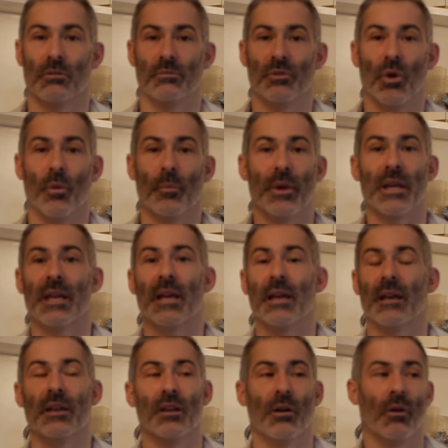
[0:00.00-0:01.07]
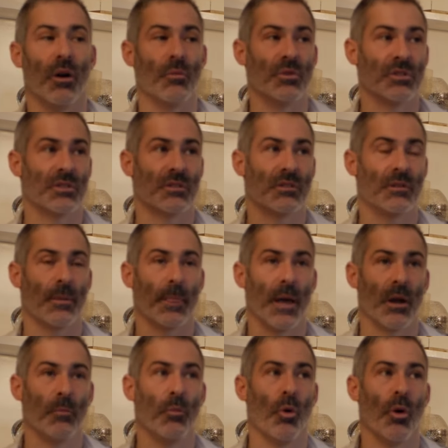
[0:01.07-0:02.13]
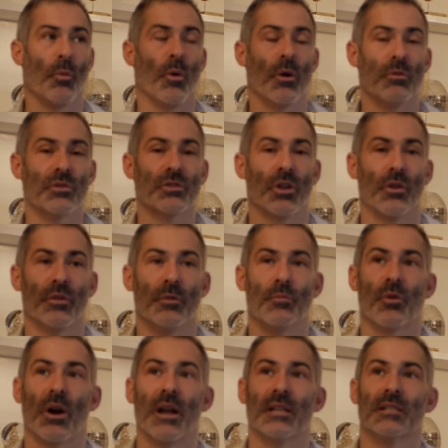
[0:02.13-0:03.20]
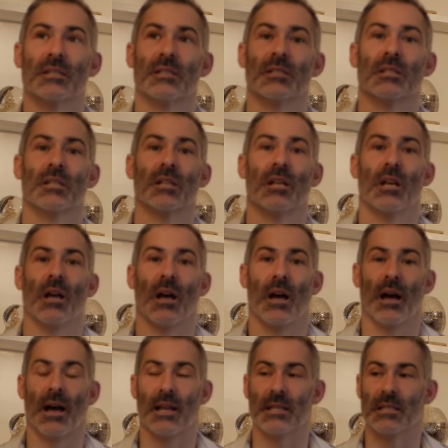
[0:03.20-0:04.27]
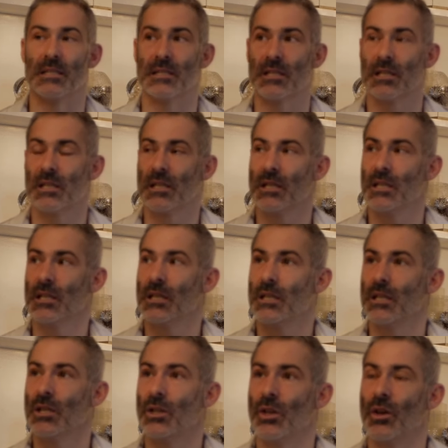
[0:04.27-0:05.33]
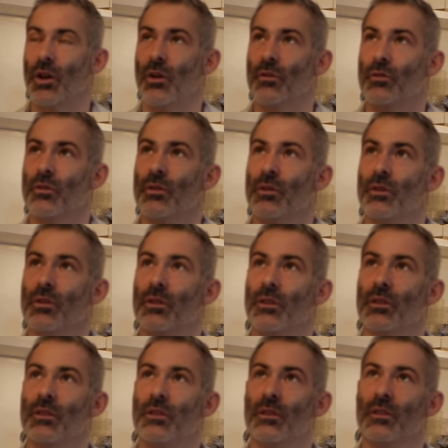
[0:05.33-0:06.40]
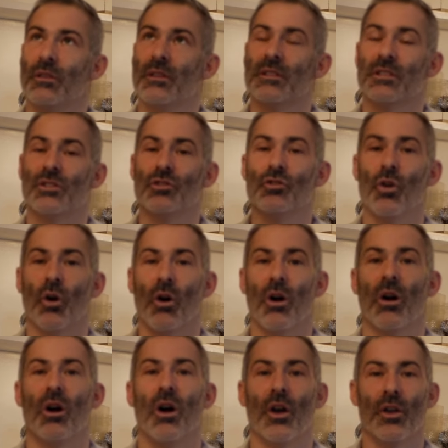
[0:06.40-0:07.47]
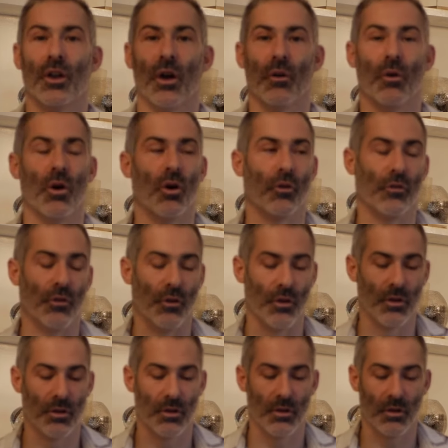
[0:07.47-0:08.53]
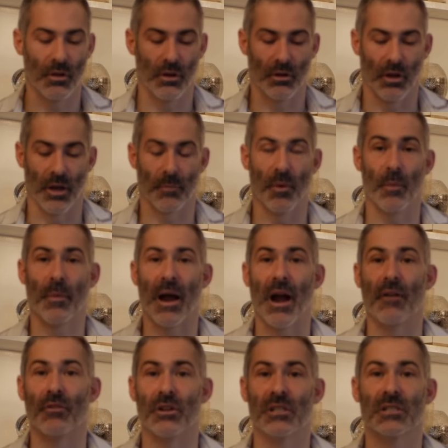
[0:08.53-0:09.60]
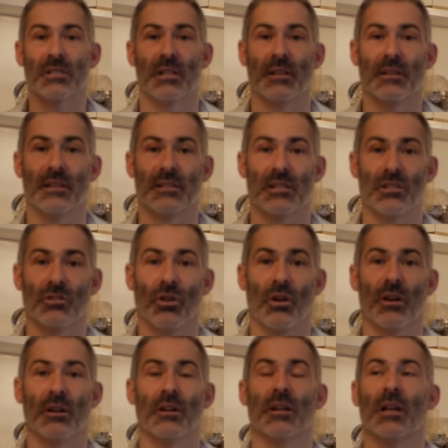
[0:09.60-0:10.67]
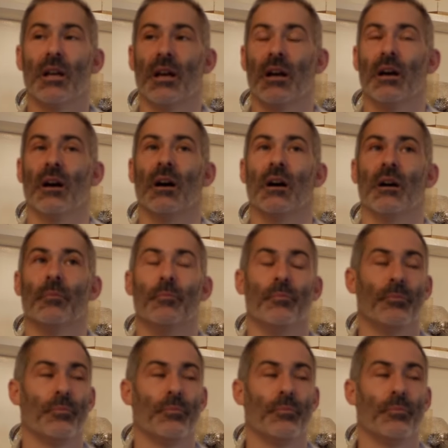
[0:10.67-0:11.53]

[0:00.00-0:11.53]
not be here? You know, I was at a point where I was so depressed, and you know, this is not, you know, on like my parents, and this is not a